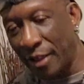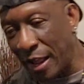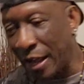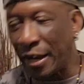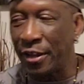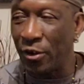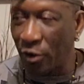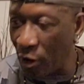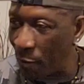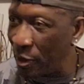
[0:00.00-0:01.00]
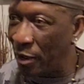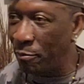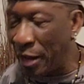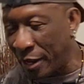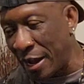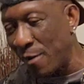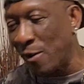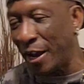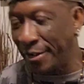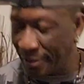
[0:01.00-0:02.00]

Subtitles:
All of you come in, black and white.